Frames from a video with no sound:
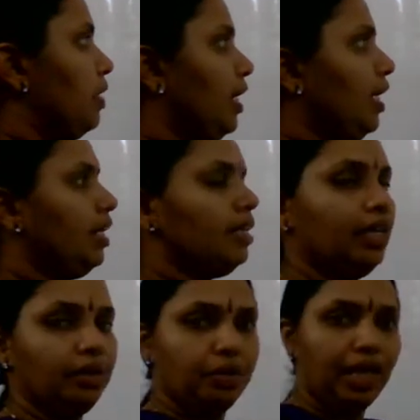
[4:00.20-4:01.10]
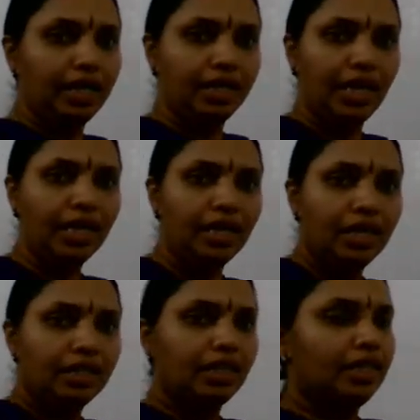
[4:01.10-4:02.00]
5. Anything you can take.
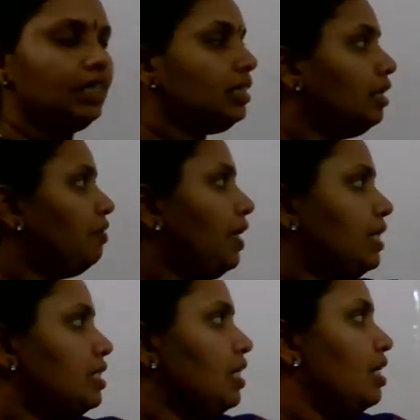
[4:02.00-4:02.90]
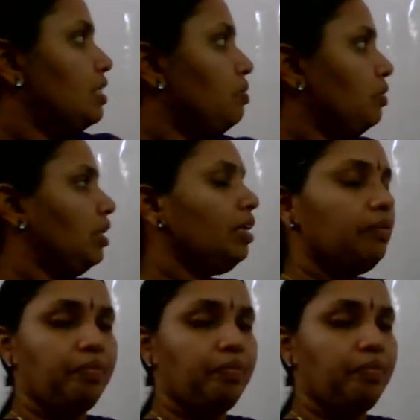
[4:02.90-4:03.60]
That is, phi stands for the,